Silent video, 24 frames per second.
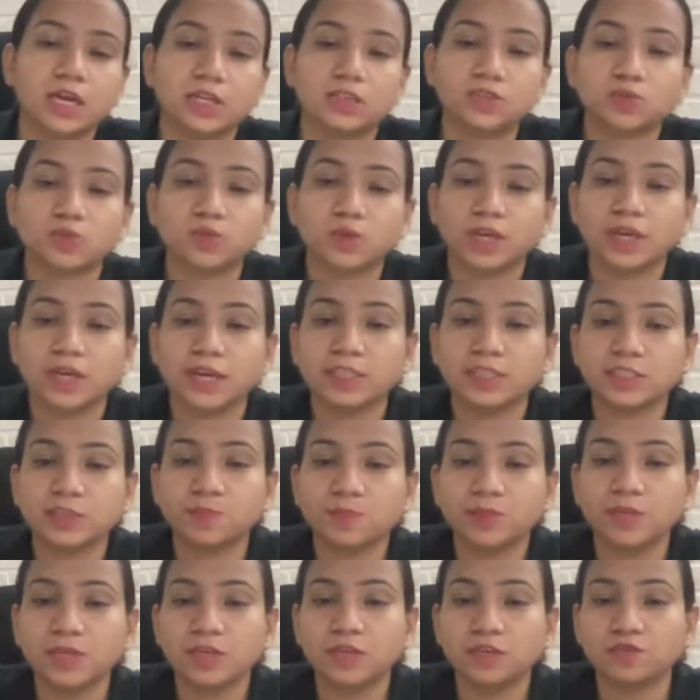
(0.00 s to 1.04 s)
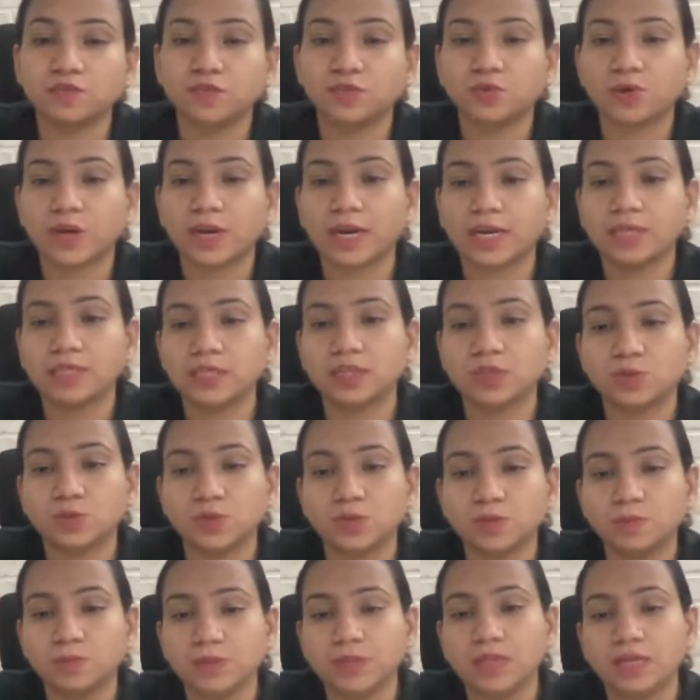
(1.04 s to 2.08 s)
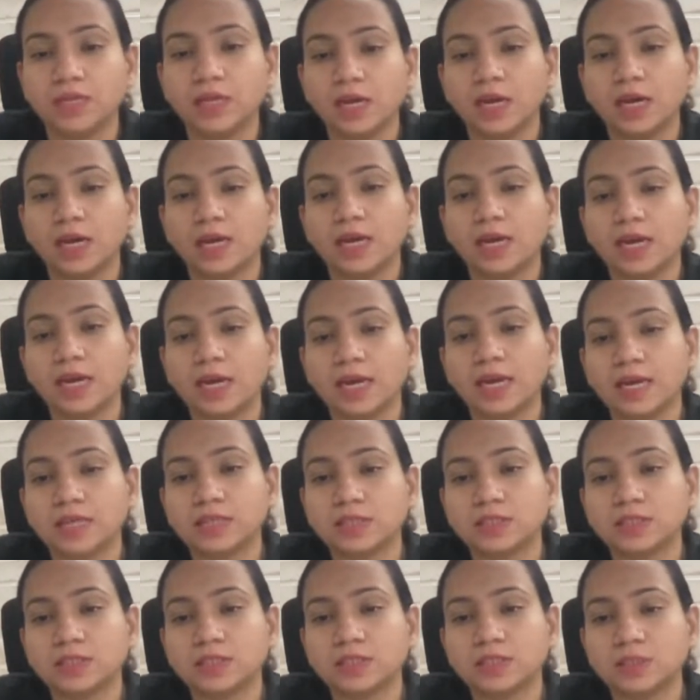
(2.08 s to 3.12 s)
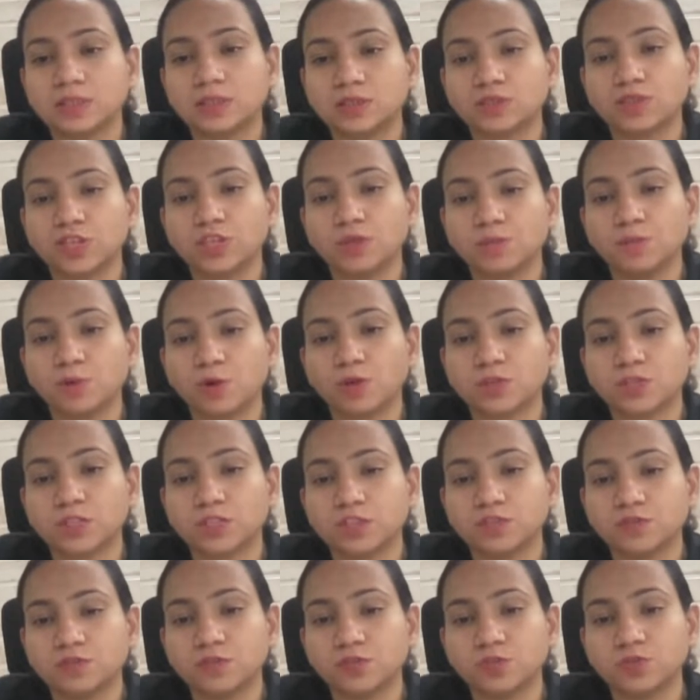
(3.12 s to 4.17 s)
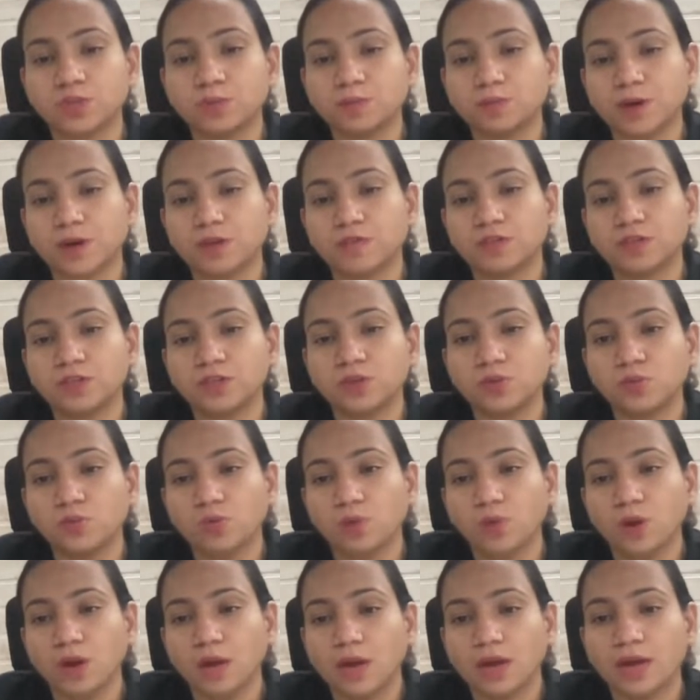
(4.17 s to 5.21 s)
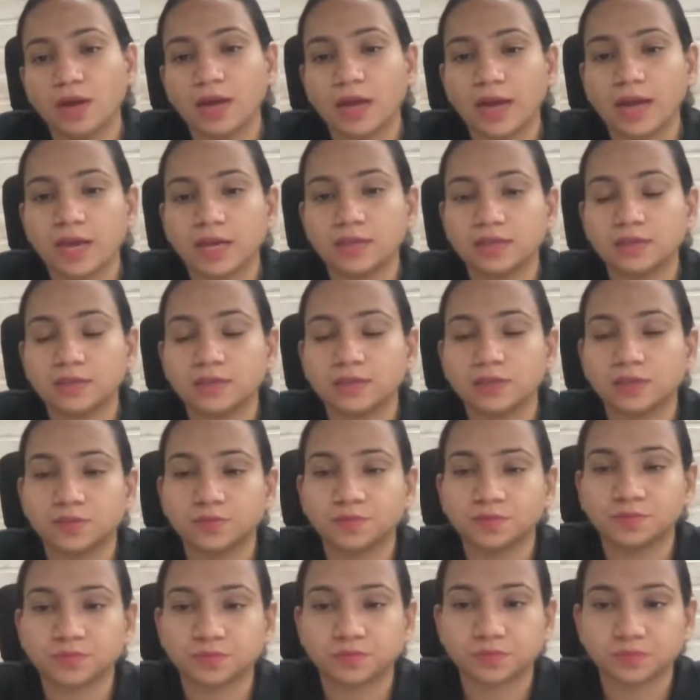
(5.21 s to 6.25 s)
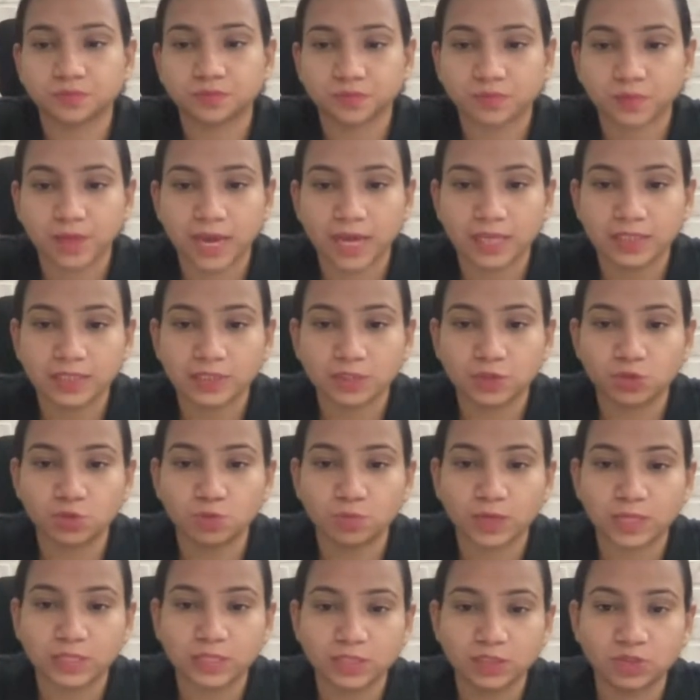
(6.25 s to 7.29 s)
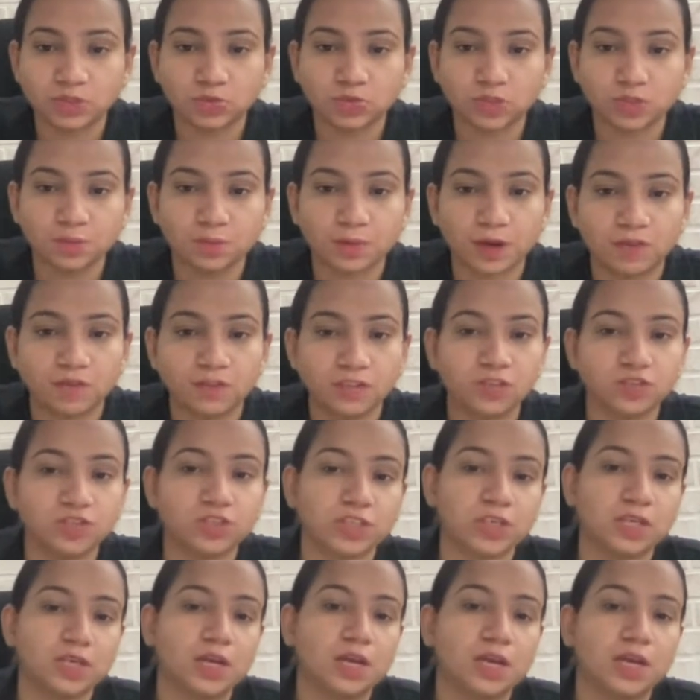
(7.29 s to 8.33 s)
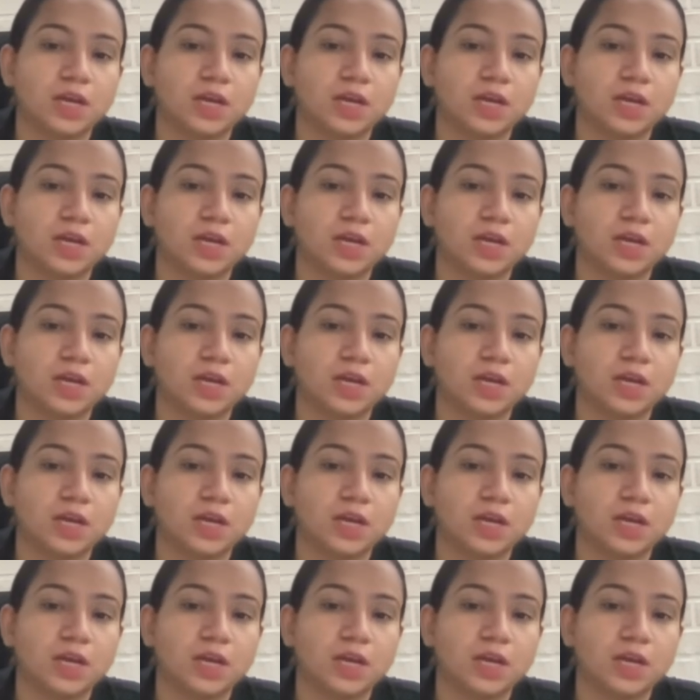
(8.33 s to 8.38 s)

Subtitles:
So KSP, if you write, it will be AS3 positive to the power 2 and S2 minus to the power 3.